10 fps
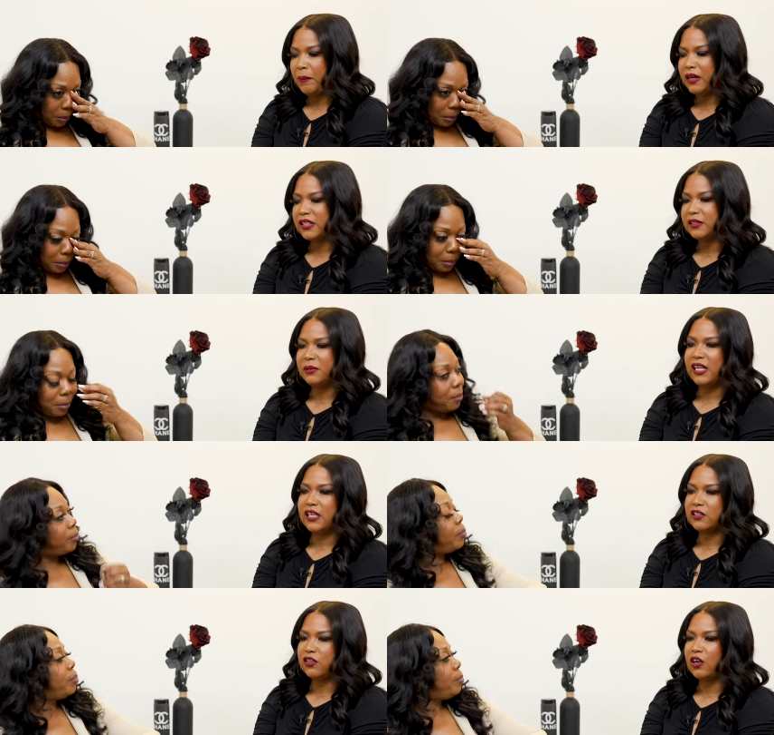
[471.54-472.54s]
Speaker 1: my husband
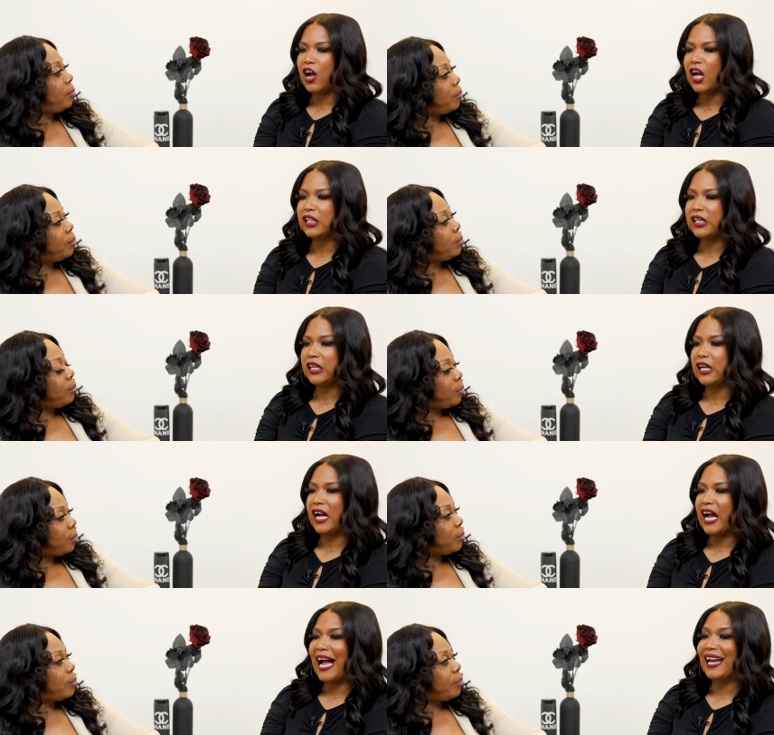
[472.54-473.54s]
answered a calling.
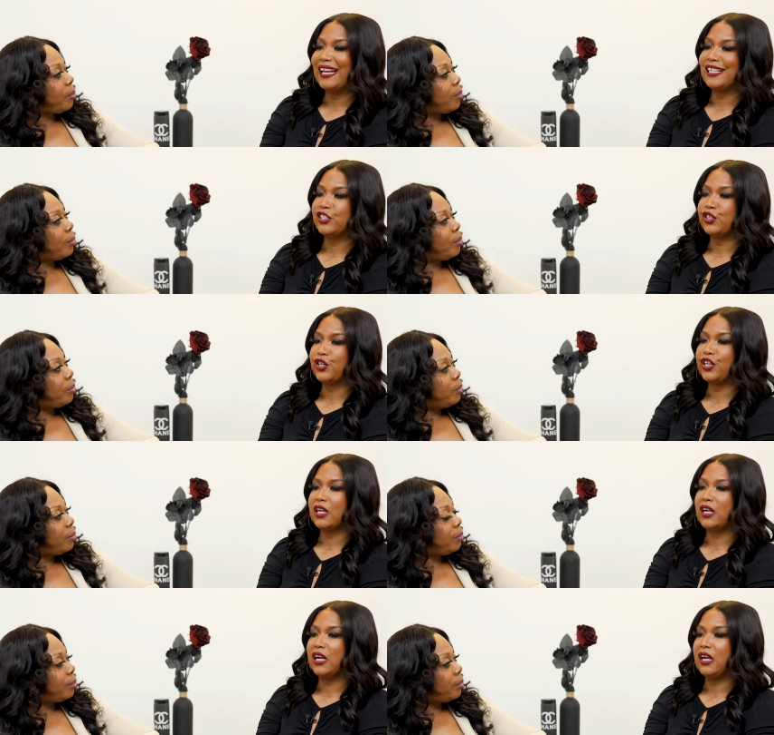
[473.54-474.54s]
I answered
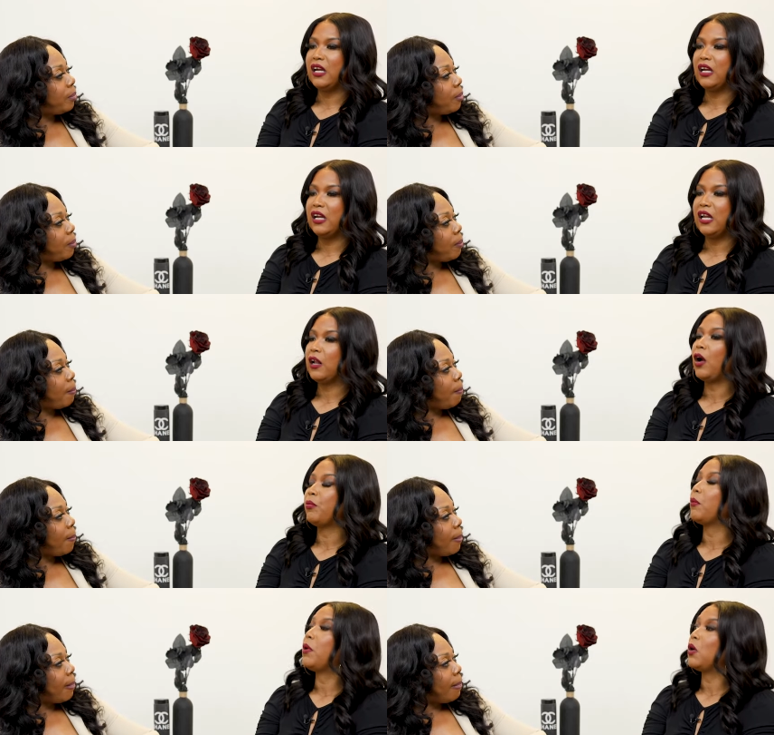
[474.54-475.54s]
a, a
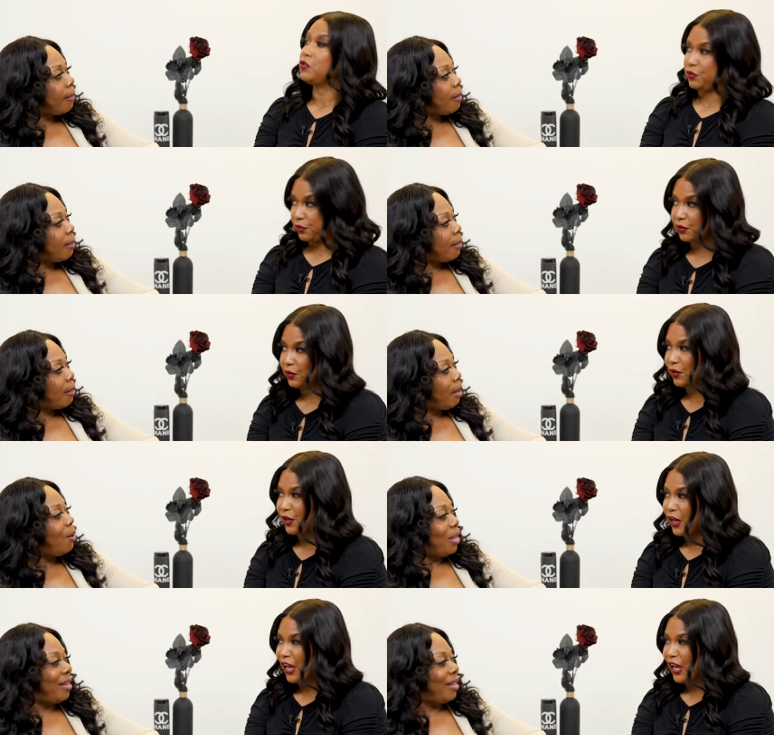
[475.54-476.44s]
proposal. Oh.